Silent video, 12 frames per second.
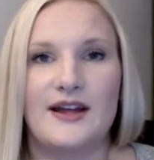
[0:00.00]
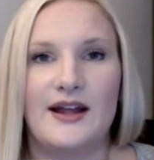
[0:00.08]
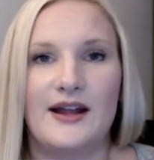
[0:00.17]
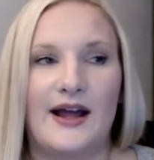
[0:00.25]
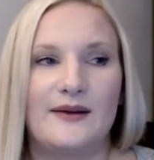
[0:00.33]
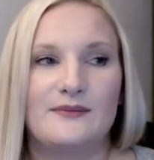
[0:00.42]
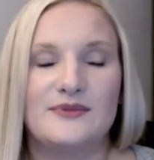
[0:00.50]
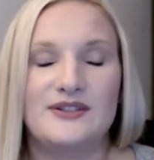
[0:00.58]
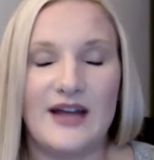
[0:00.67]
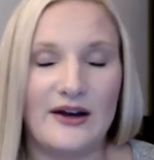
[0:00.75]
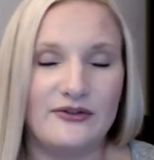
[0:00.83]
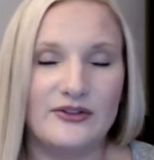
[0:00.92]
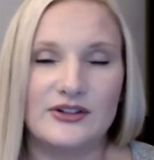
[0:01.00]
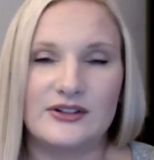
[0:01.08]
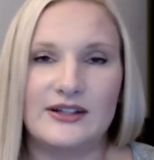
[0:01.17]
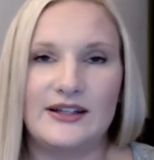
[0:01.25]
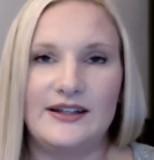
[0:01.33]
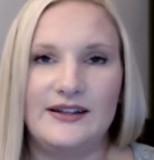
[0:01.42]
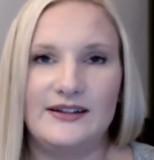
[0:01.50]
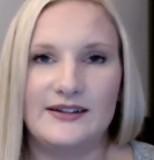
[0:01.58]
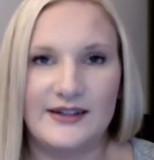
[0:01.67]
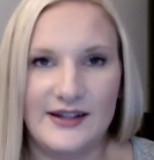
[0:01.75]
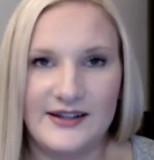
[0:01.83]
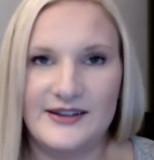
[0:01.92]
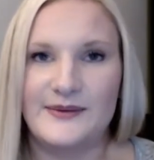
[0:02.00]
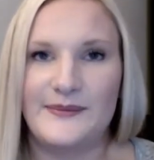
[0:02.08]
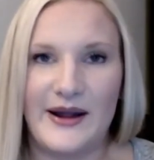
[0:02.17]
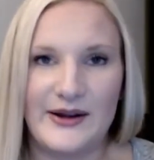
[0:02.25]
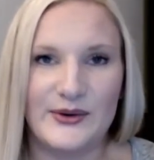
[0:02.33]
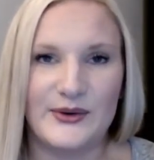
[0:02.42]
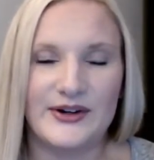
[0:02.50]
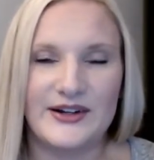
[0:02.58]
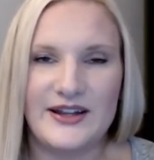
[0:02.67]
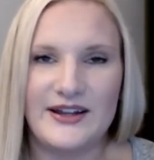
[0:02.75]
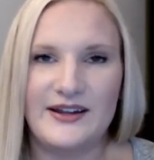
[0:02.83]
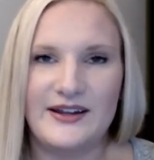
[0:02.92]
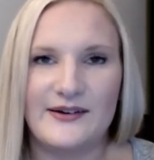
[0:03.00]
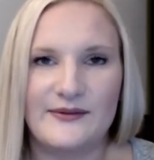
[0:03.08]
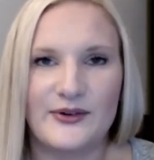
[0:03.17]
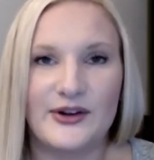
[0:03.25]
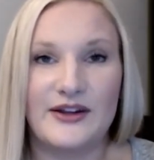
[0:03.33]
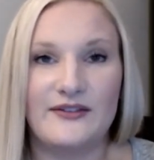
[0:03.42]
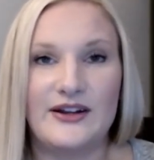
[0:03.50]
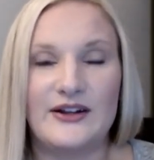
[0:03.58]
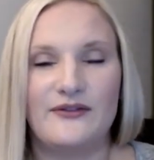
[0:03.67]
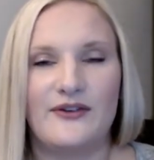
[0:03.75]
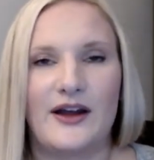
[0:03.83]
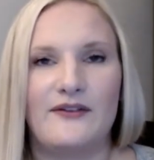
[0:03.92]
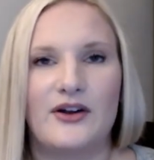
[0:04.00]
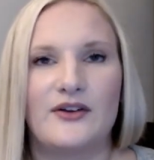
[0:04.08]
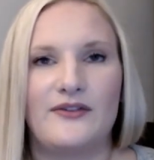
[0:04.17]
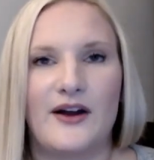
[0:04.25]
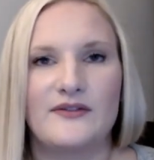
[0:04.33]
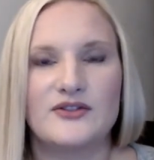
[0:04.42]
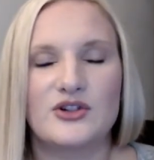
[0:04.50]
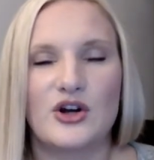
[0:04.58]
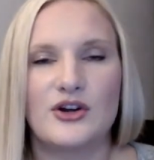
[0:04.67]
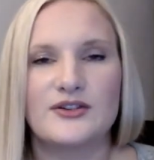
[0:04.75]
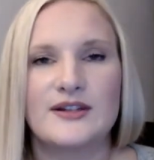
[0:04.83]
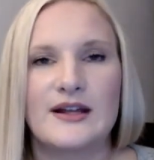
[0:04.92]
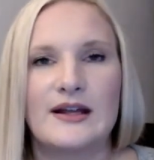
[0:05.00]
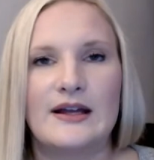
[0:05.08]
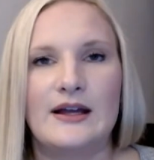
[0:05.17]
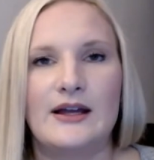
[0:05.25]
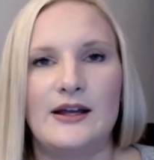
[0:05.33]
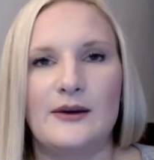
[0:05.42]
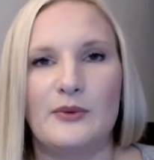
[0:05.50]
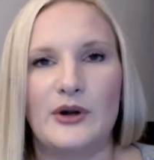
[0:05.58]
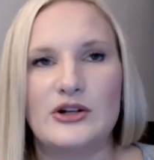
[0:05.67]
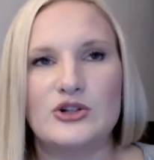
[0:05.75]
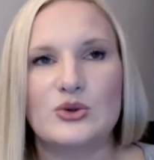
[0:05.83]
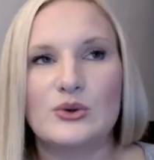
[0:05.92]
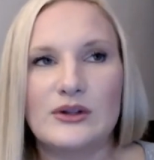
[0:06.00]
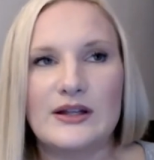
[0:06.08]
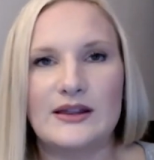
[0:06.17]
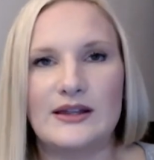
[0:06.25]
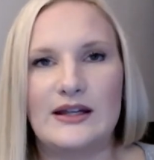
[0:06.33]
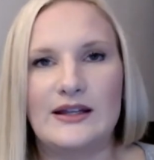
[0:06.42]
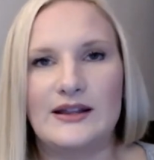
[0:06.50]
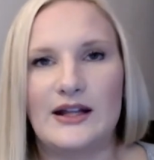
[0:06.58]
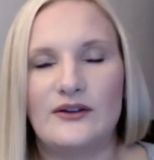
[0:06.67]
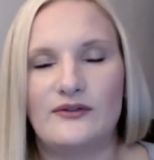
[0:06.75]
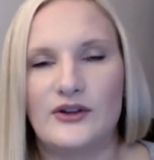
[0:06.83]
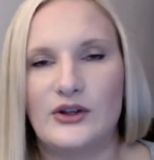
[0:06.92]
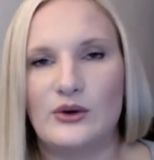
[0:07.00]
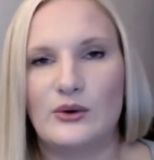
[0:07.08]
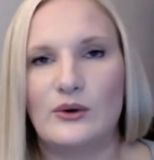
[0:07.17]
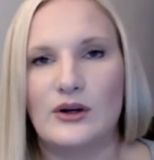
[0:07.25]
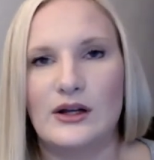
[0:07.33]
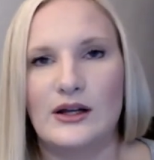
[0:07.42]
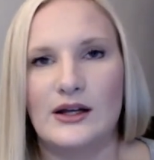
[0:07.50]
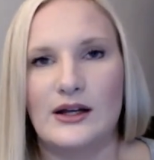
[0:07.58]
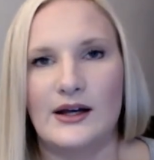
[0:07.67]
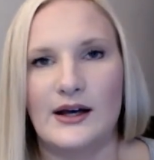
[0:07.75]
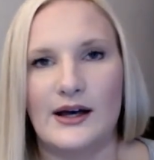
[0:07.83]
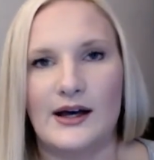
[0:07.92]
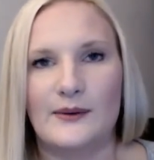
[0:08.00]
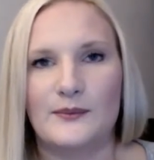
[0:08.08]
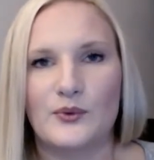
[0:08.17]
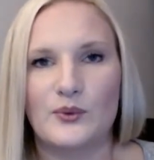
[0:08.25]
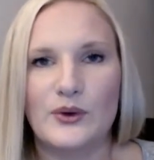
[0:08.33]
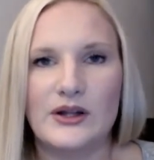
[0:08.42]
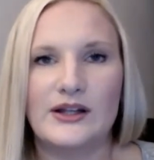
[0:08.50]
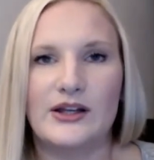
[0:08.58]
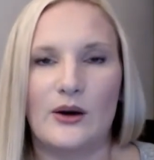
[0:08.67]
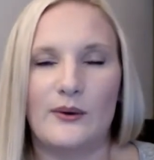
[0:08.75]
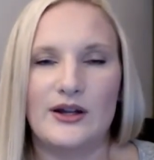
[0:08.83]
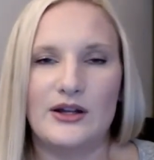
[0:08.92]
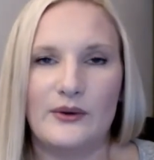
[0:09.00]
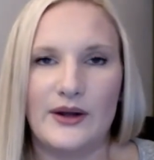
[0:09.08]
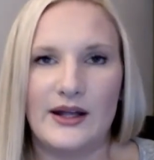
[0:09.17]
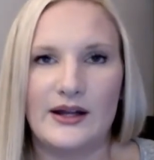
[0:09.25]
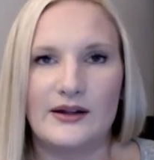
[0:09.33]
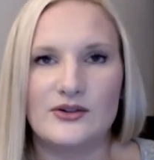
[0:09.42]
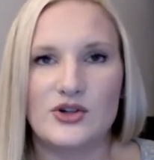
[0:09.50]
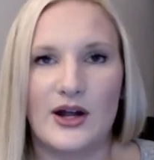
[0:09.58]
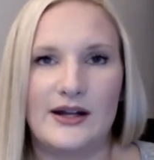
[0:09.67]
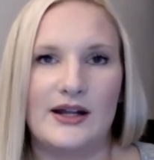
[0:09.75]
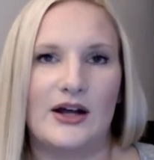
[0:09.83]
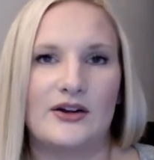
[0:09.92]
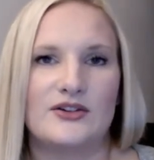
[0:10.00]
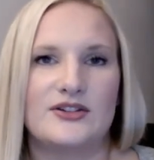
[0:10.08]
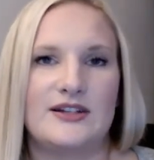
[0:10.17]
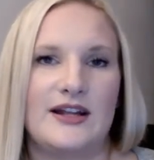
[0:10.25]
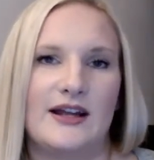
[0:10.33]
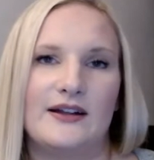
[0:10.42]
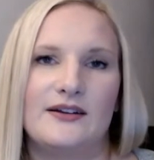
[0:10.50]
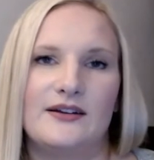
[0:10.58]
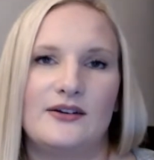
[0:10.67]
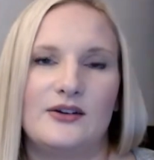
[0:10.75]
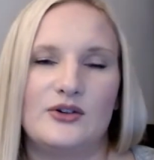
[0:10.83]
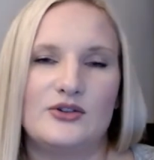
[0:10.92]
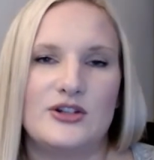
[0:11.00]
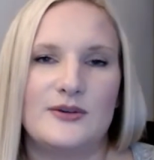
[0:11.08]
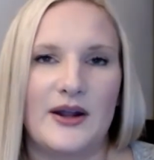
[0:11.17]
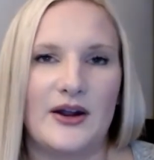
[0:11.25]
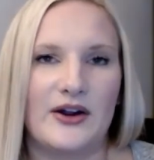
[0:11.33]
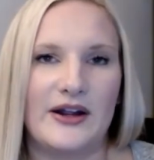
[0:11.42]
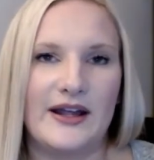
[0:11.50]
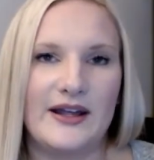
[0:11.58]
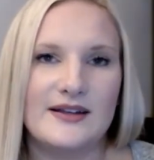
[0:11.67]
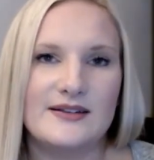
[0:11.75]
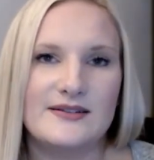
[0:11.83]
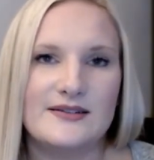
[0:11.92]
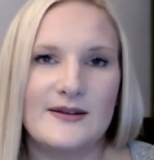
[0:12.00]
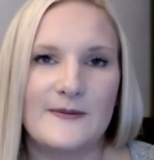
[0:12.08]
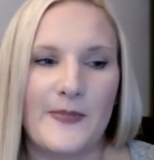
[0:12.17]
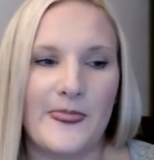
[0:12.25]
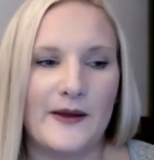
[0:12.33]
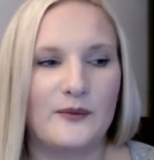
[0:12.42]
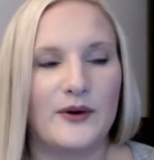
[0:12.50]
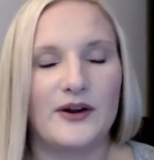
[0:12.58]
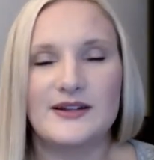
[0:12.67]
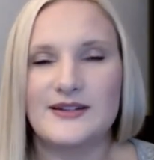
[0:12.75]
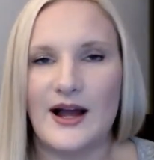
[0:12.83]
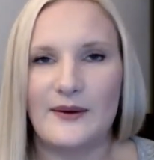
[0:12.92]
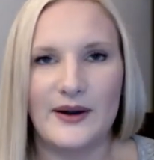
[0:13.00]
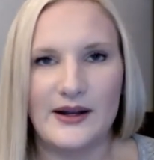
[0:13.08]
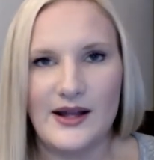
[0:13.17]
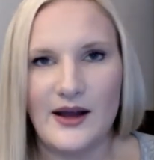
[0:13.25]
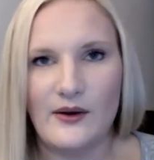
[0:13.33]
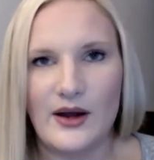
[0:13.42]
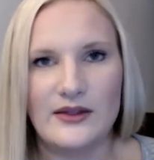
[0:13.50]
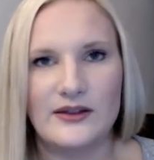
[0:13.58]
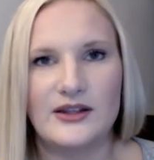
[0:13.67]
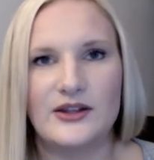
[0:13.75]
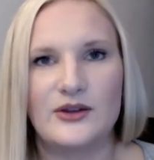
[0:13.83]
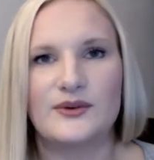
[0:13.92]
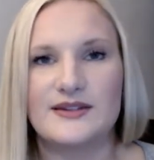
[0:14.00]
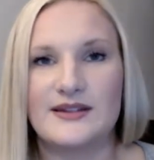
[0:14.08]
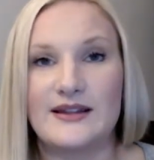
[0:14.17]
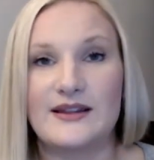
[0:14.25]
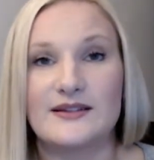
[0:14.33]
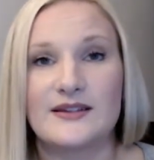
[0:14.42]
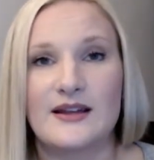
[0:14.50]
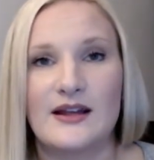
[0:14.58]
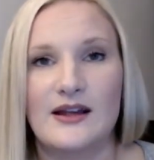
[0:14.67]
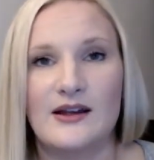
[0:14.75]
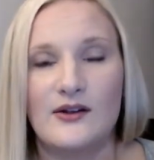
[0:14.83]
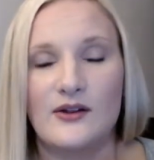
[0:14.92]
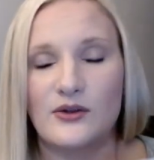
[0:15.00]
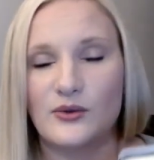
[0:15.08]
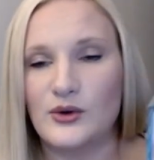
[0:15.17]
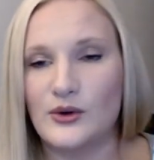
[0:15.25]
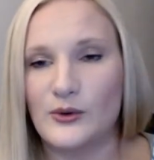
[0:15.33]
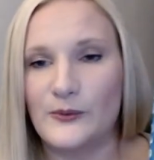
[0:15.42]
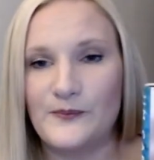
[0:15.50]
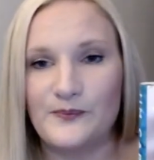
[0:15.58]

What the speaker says: and I am definitely in the minority for giving it 5 out of 5 stars. But I truly think that if you really go into it trying to understand who Jim Carrey is and where he's at right now, I think you will see this through